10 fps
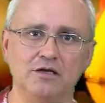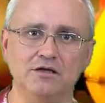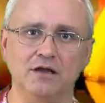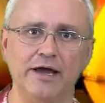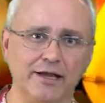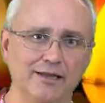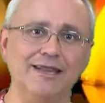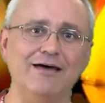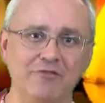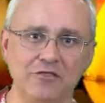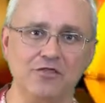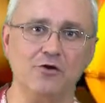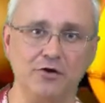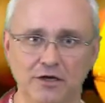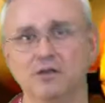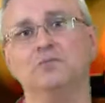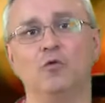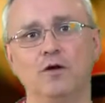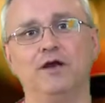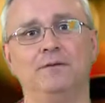until like 11:30 in the
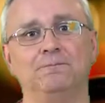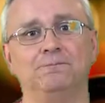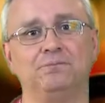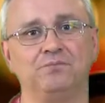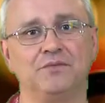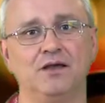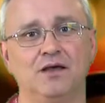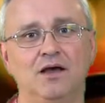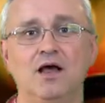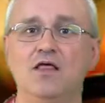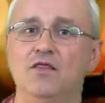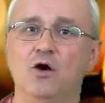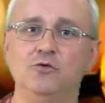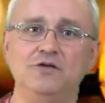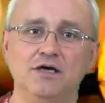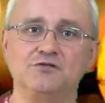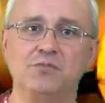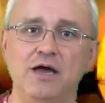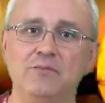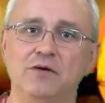morning. The hotel's
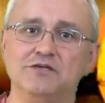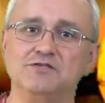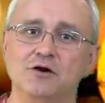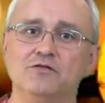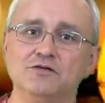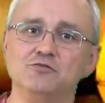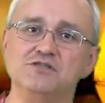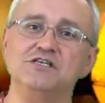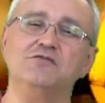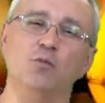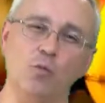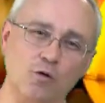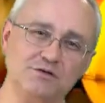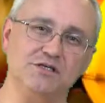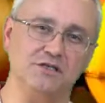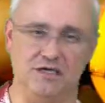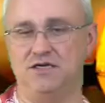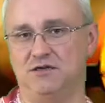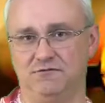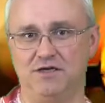pay bus service was even worse at the
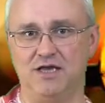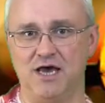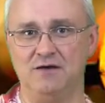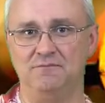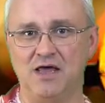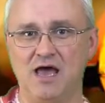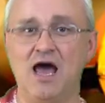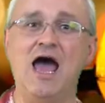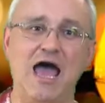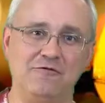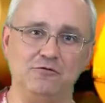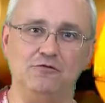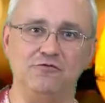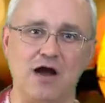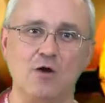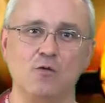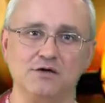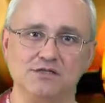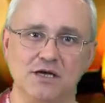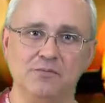end of the day. After the
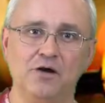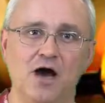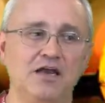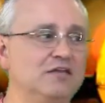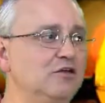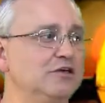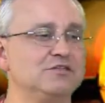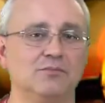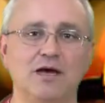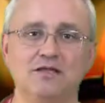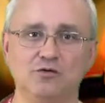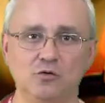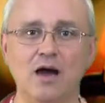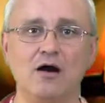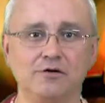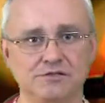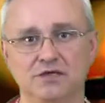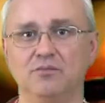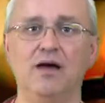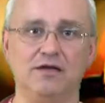fireworks at Epcot, it took us about two hours to
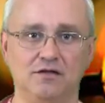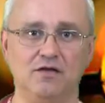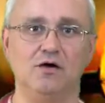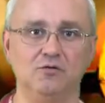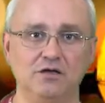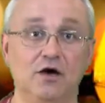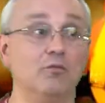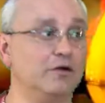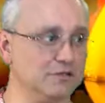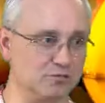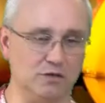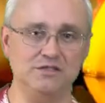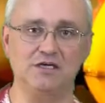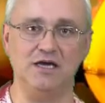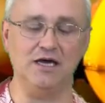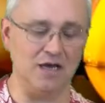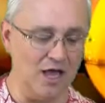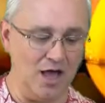get back to the hotel because once again,